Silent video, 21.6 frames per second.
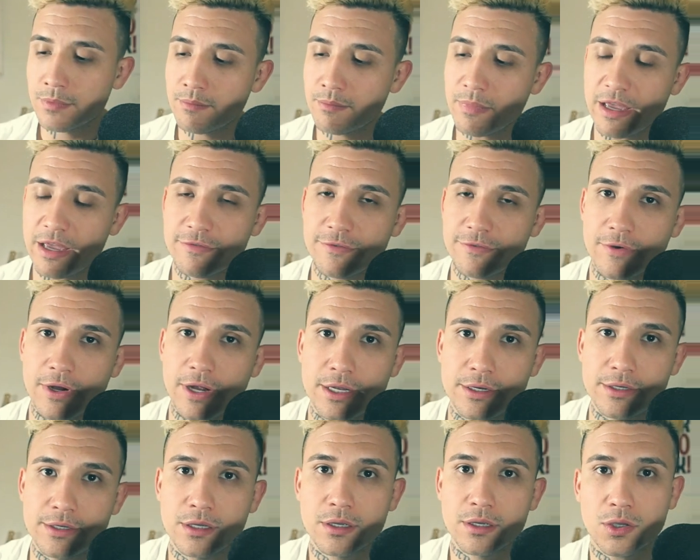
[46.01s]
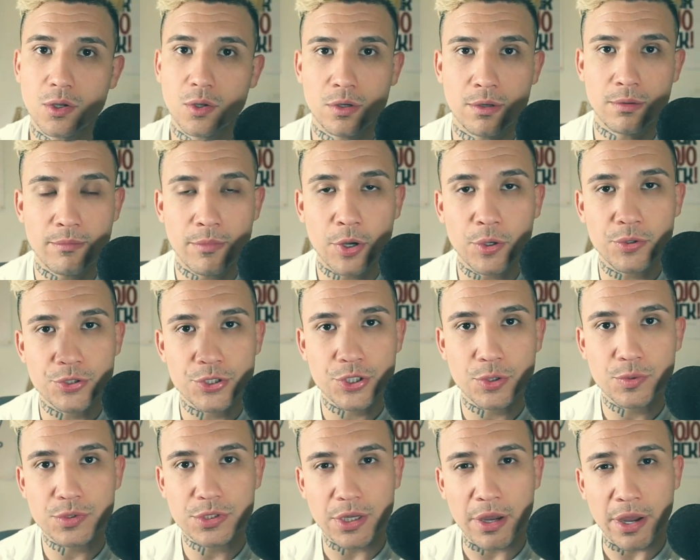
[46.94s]
My friend, go to
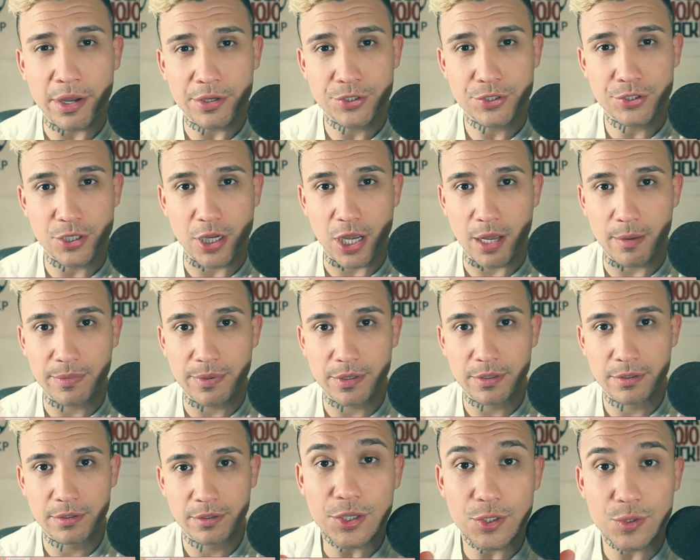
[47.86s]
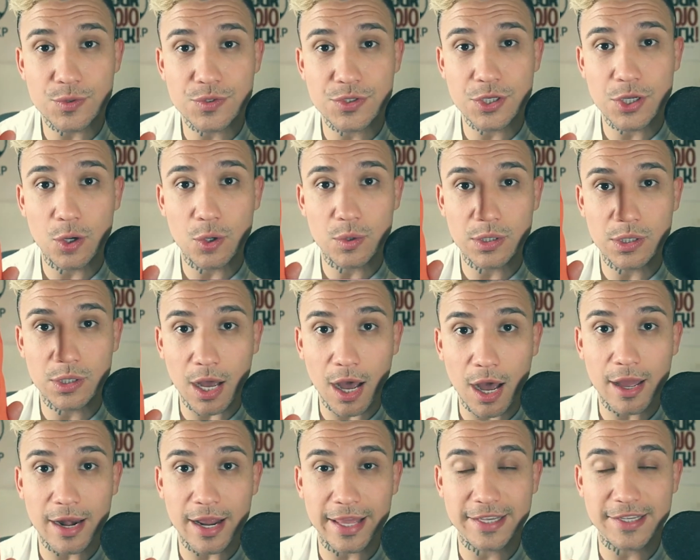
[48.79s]
mojo.shop. Use code
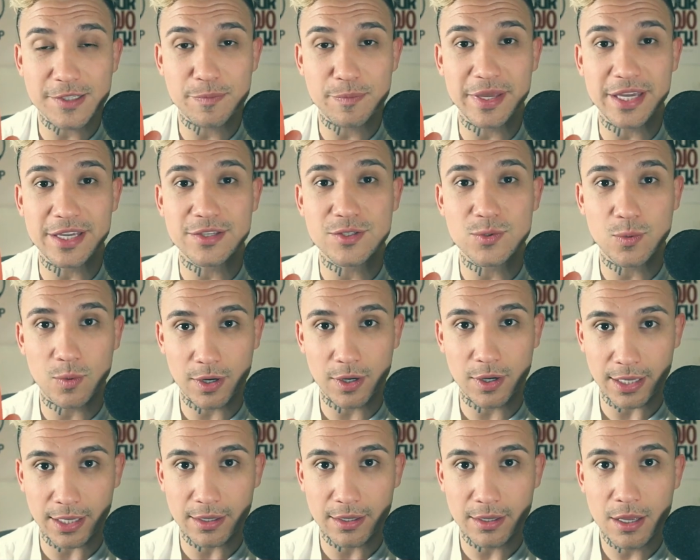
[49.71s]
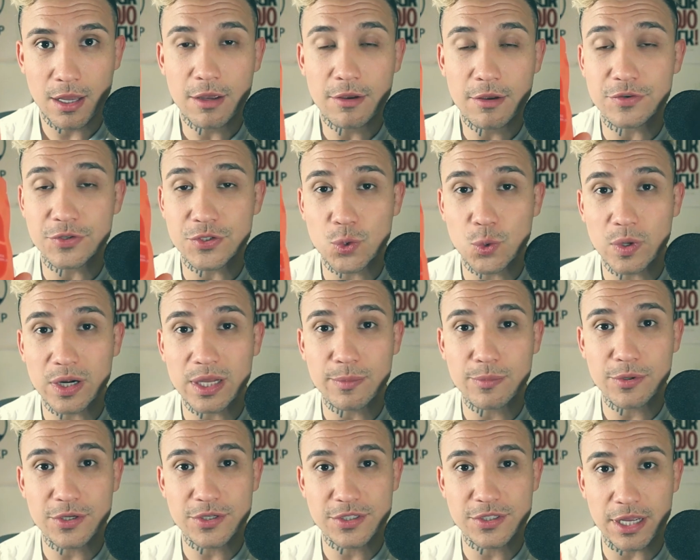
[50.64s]
GODXP20 for
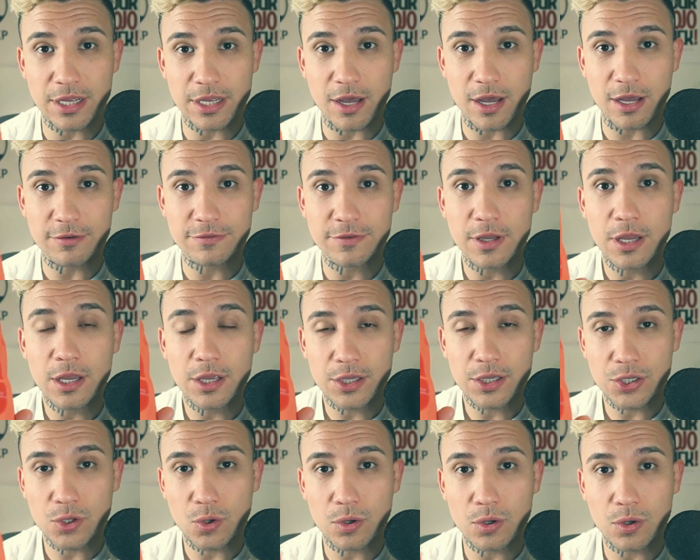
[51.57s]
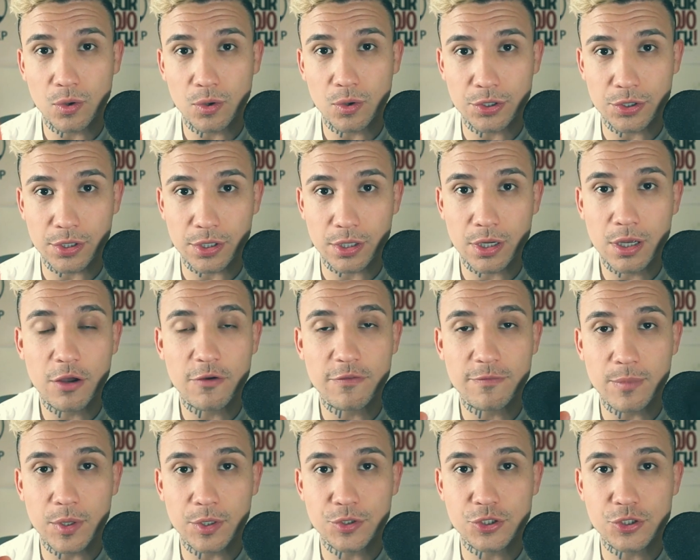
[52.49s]
20% off your order
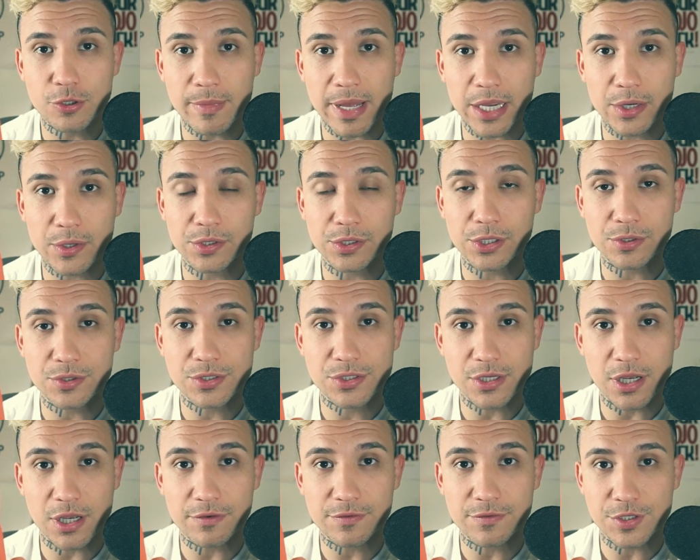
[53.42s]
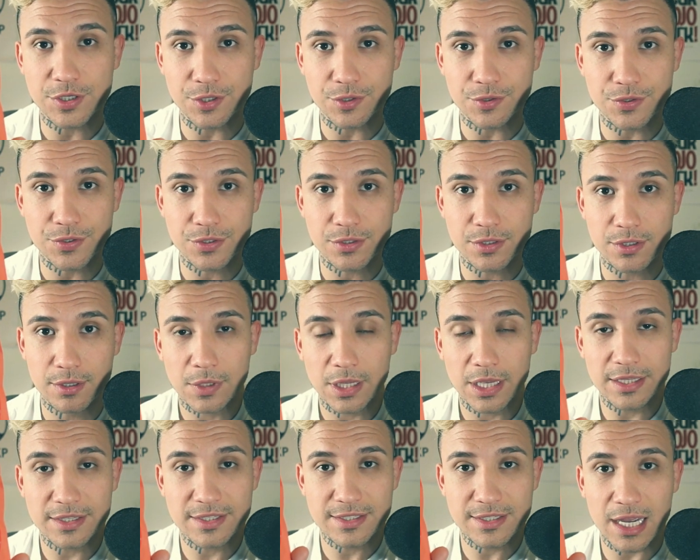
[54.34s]
of Mojo Microdose Soft Chews.
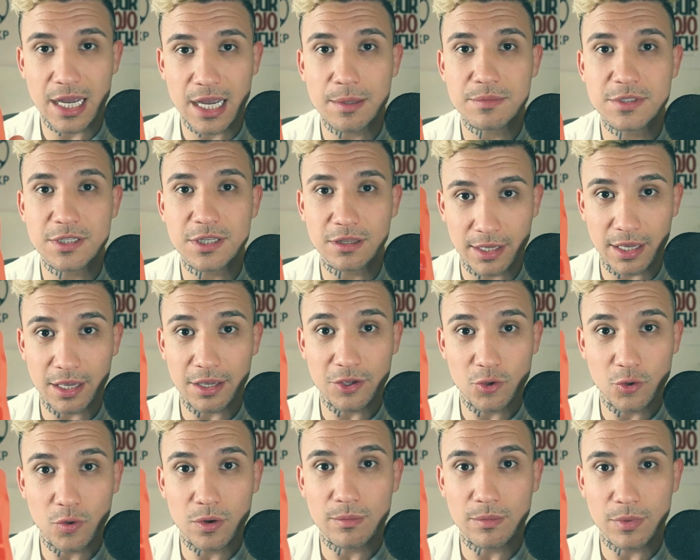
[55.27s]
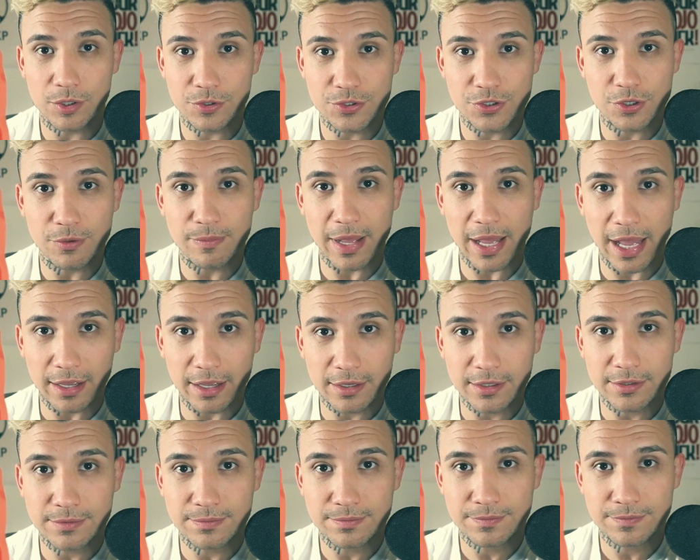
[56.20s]
It's time to get your mojo back.